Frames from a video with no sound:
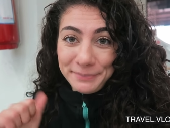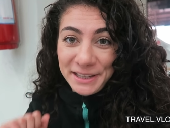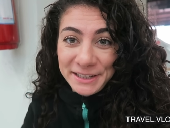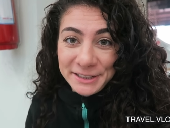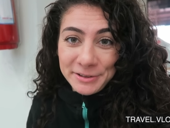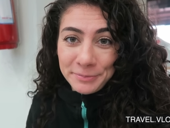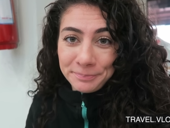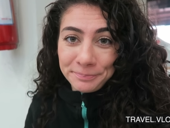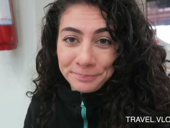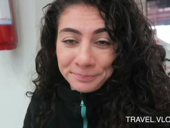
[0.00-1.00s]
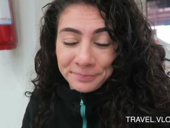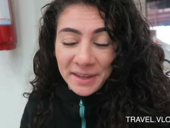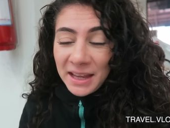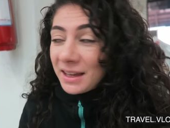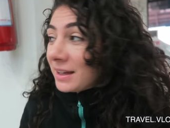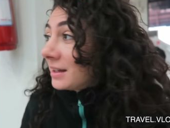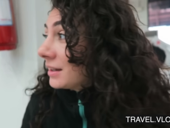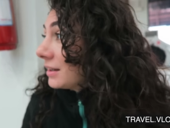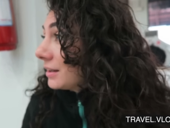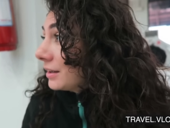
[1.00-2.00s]
made it.
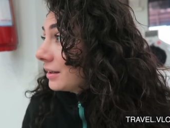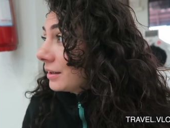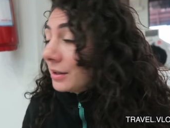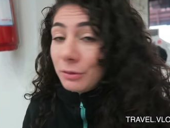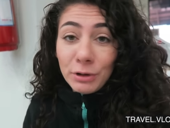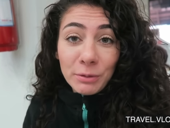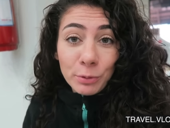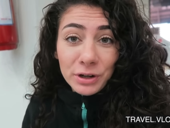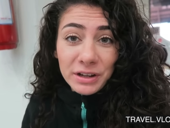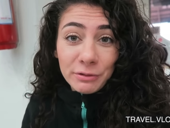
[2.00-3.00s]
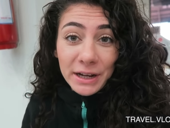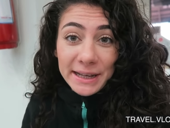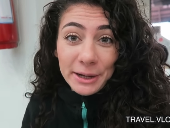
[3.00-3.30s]
Uh, we're boarding right